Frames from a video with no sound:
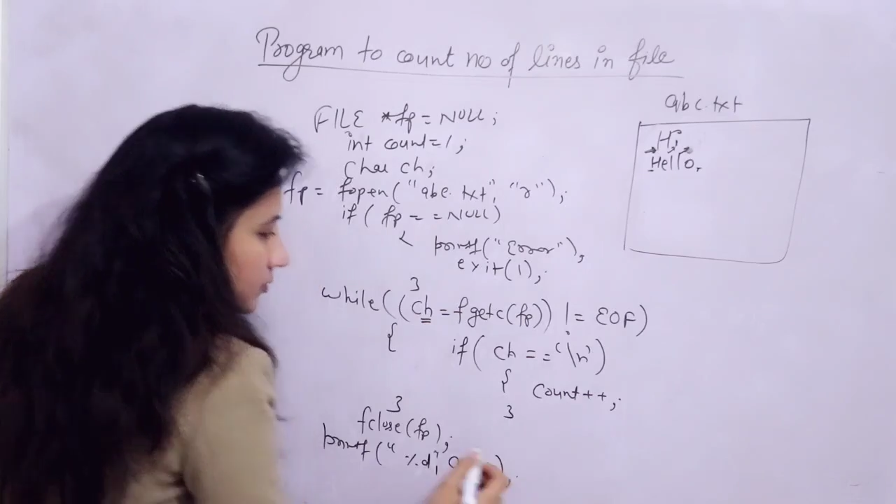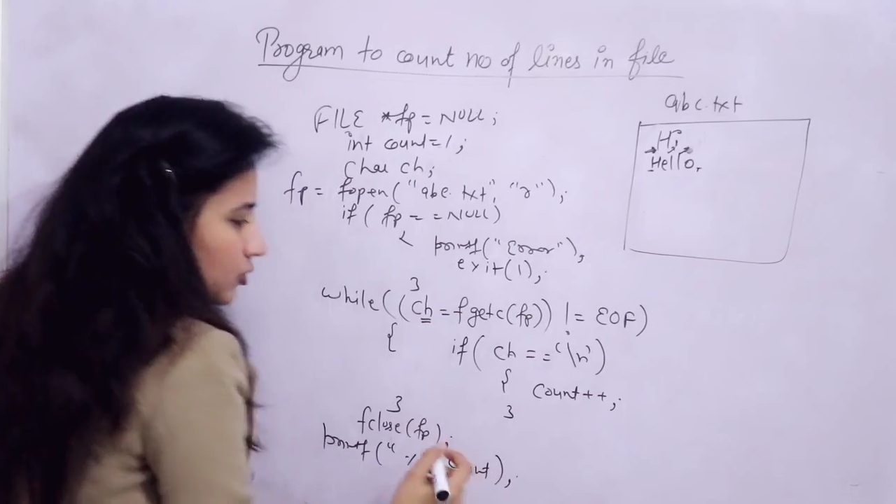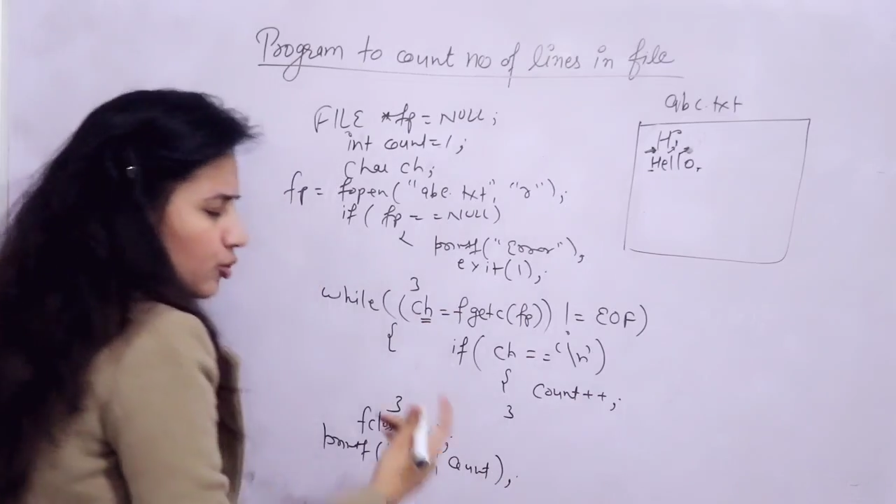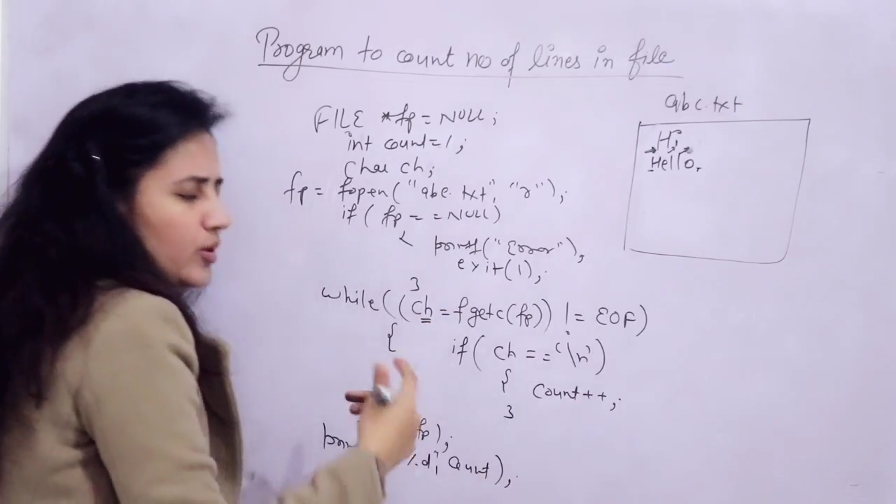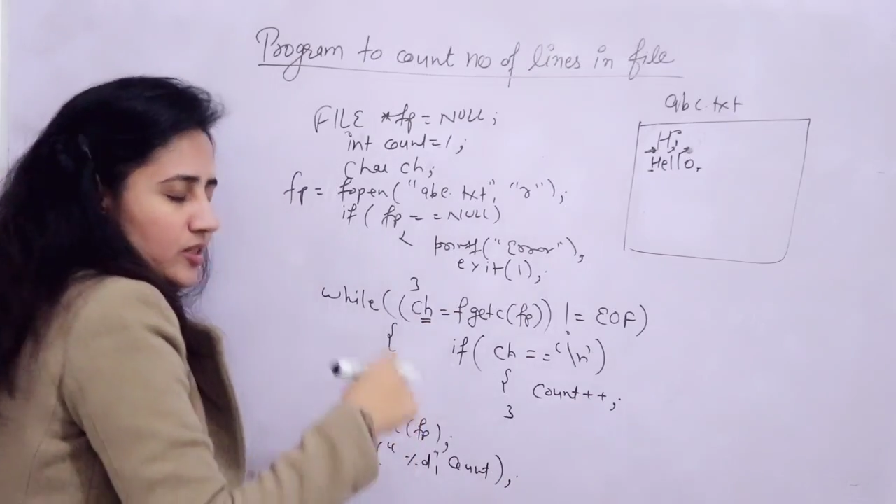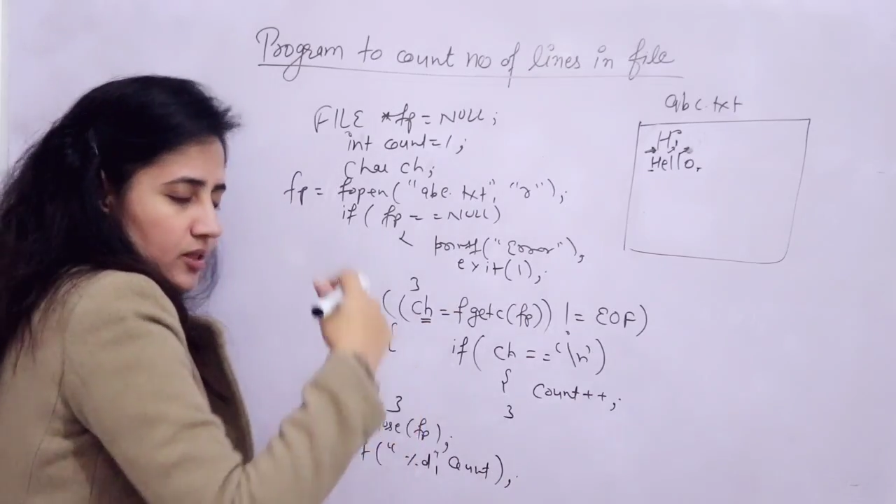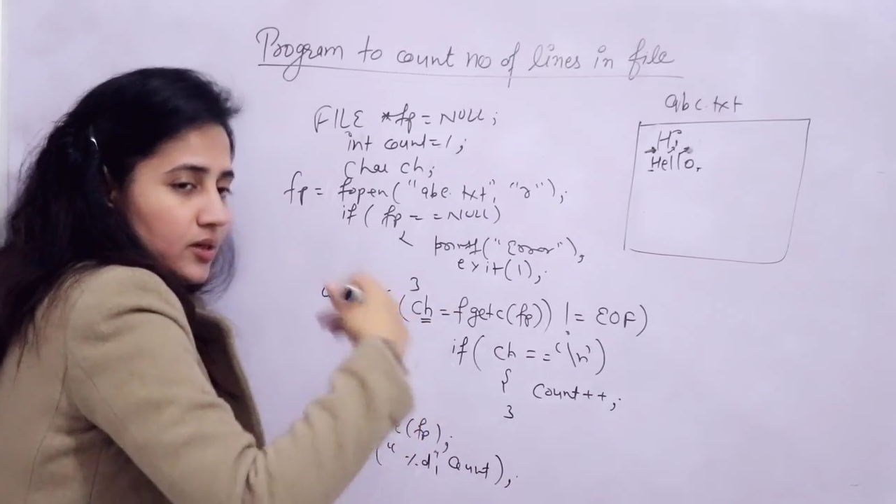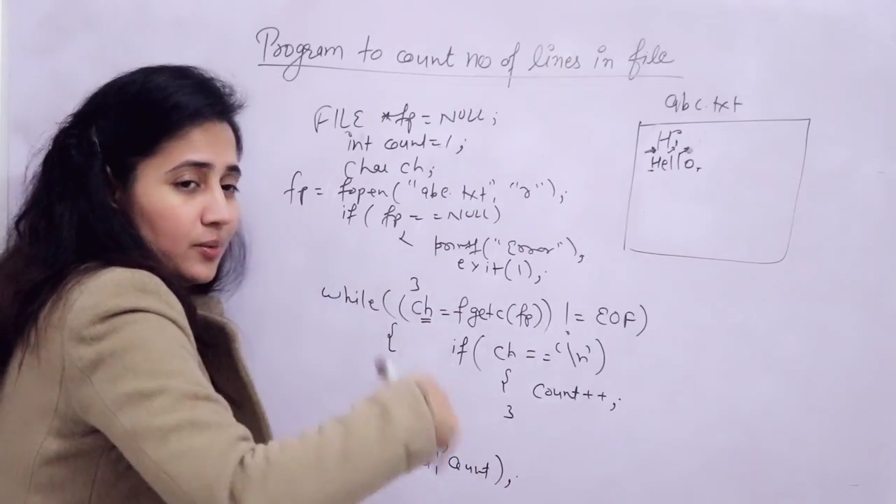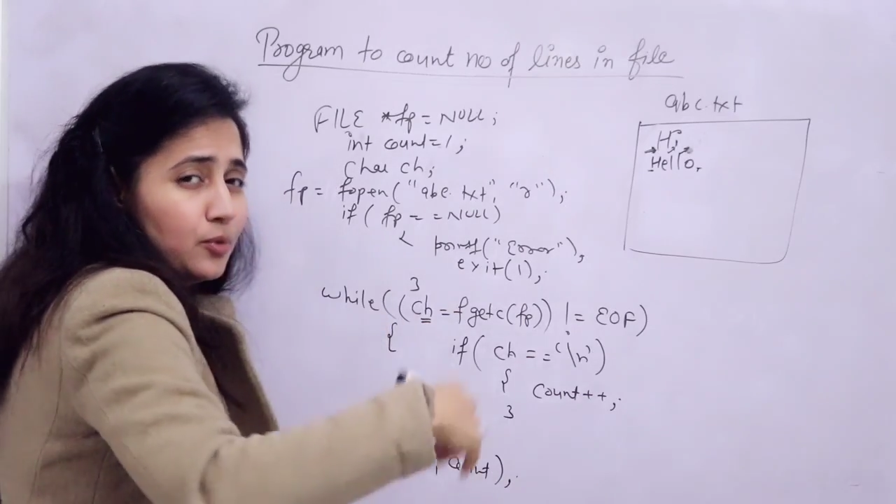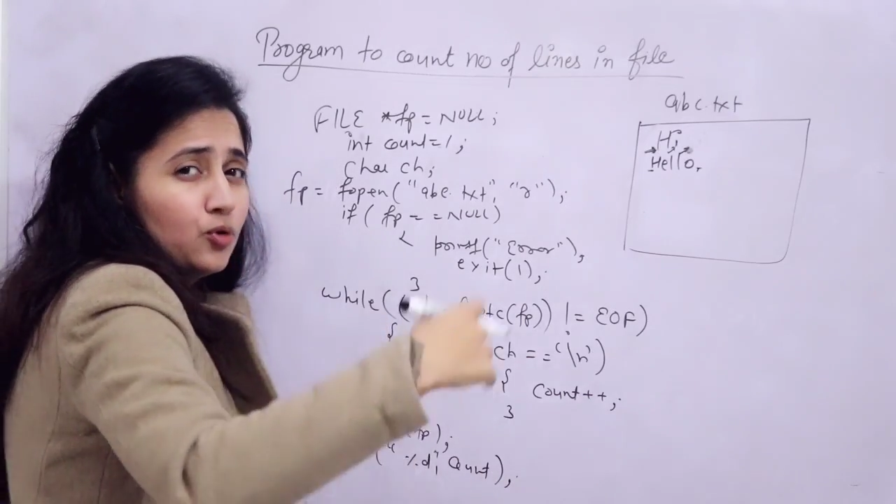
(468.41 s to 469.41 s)
or you can say the
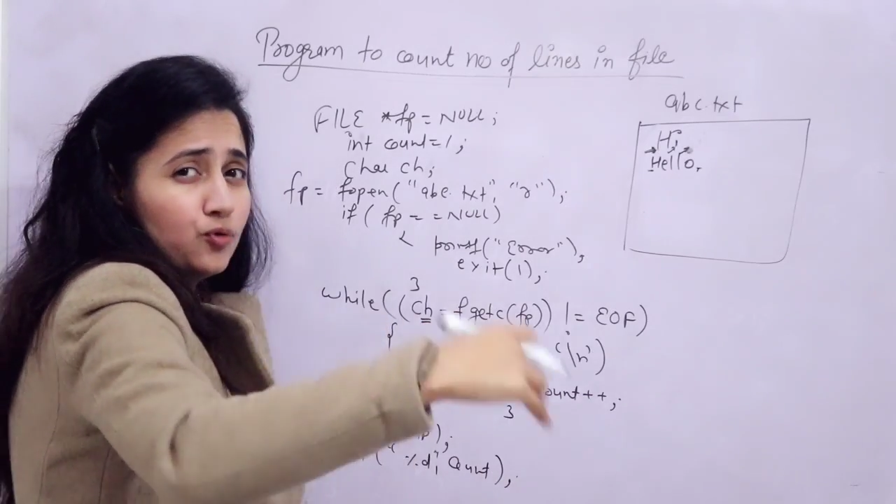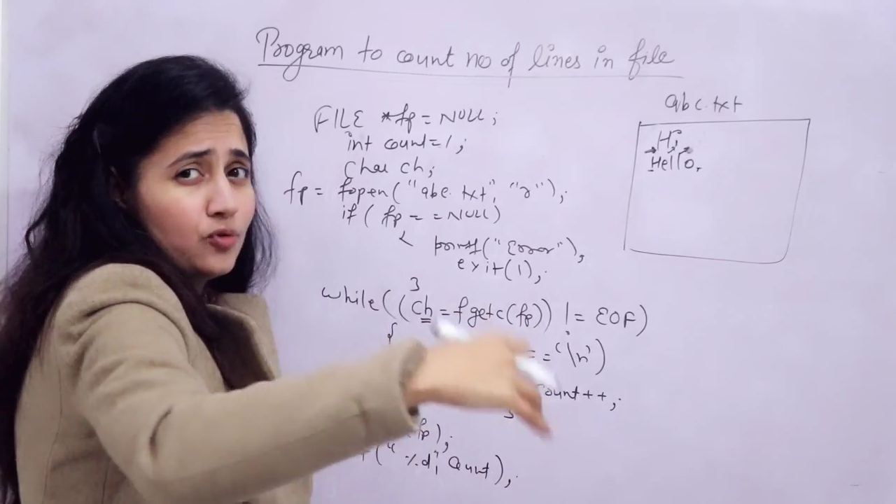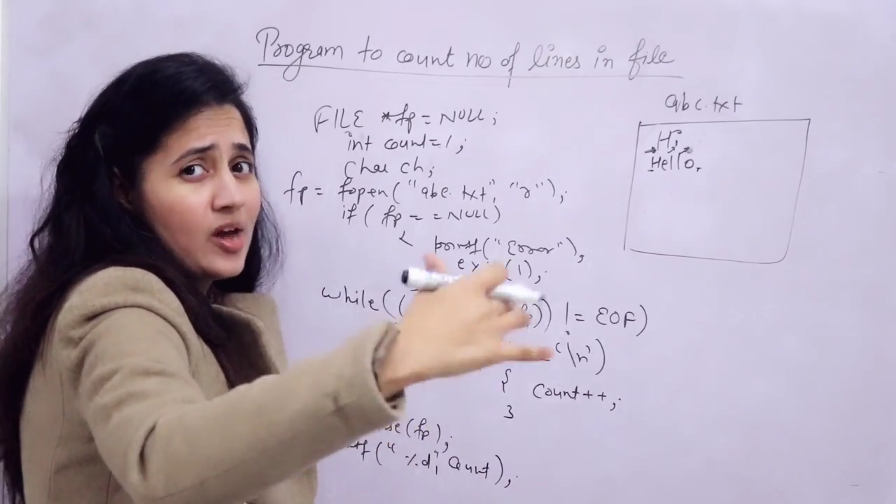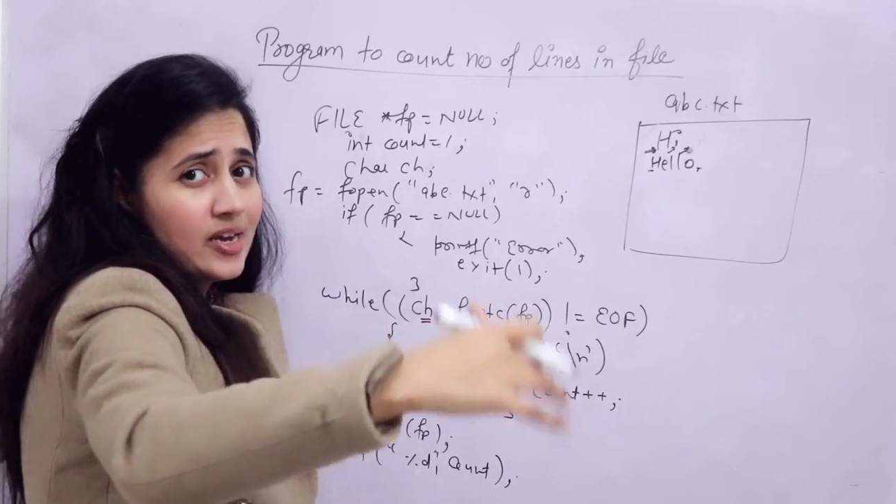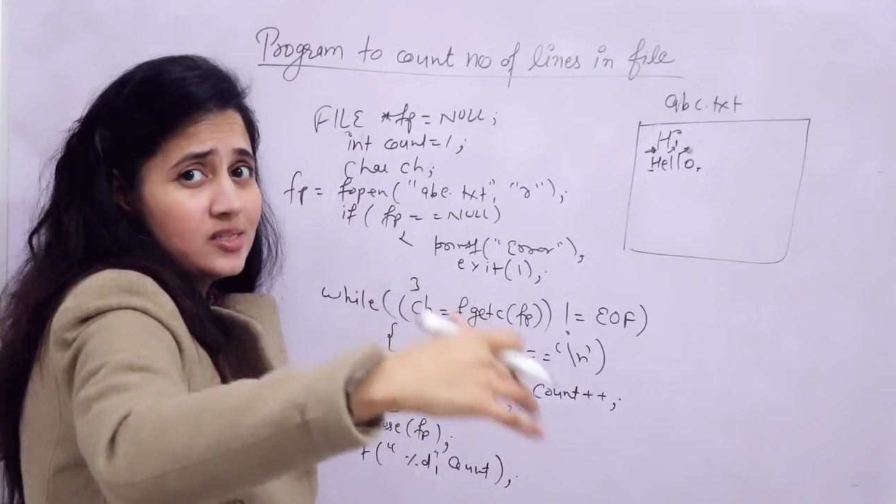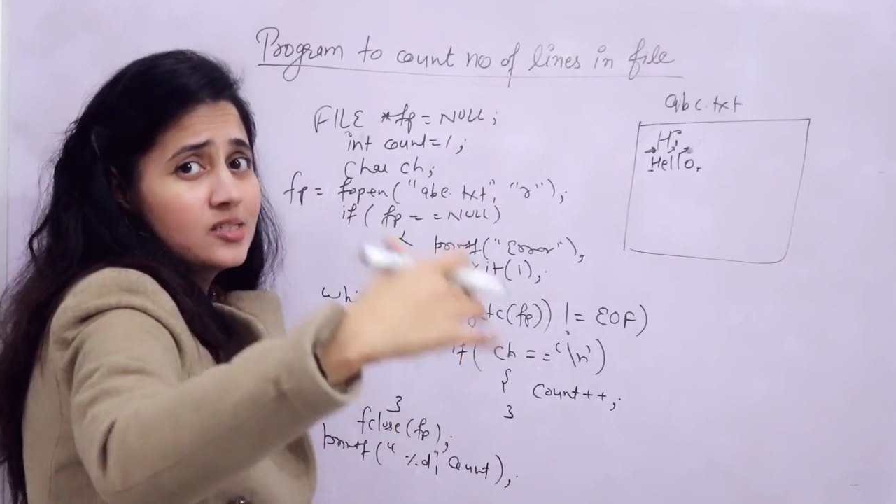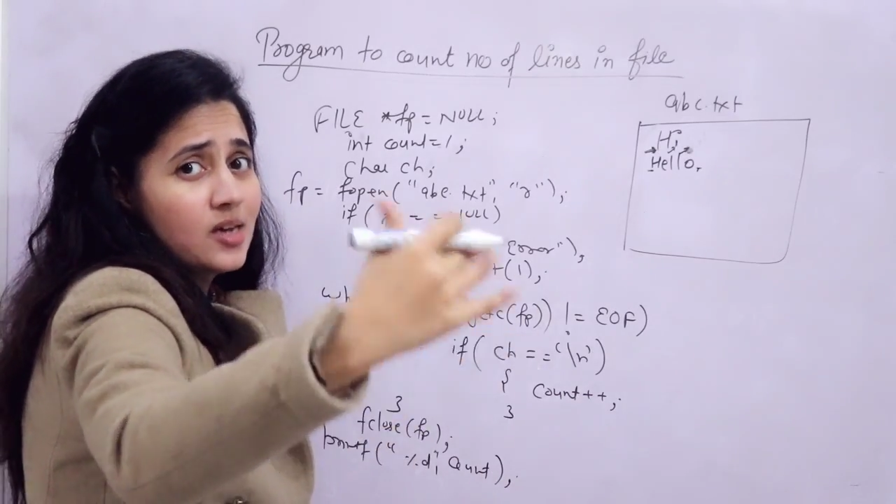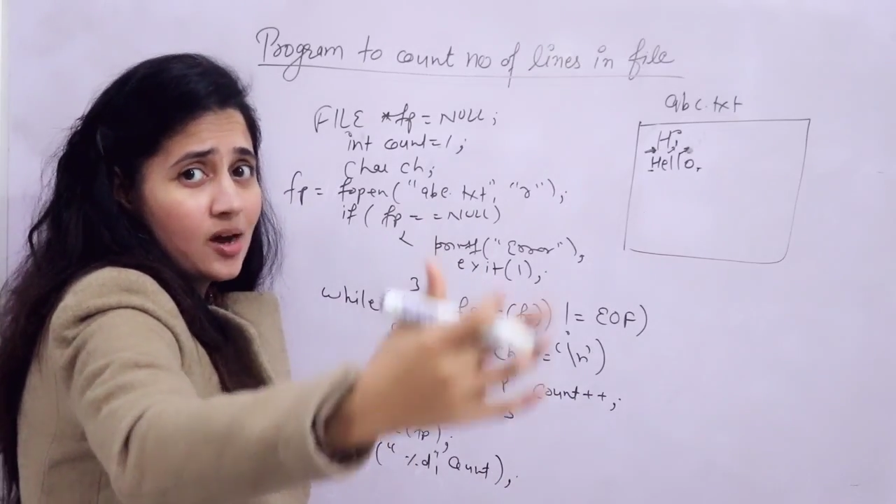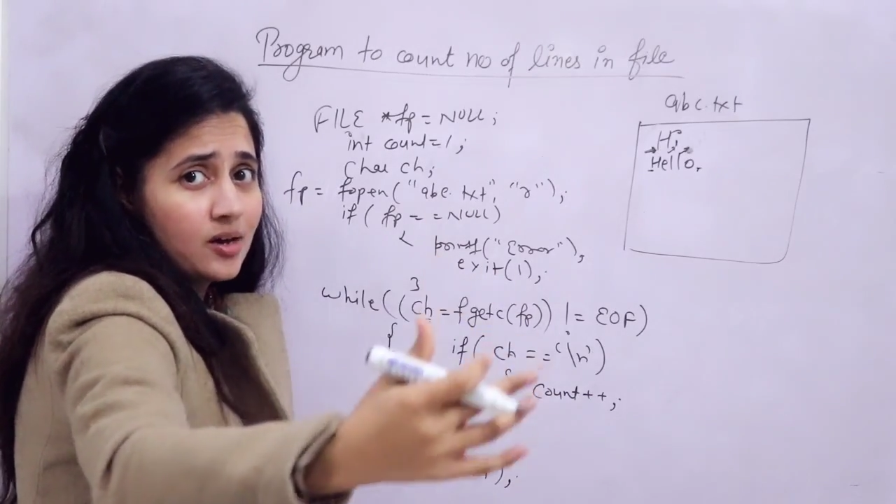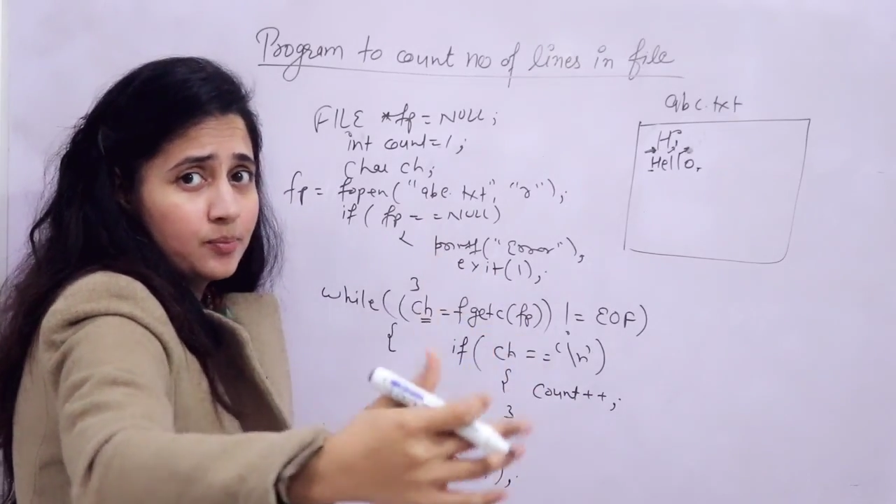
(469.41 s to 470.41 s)
number of lines are,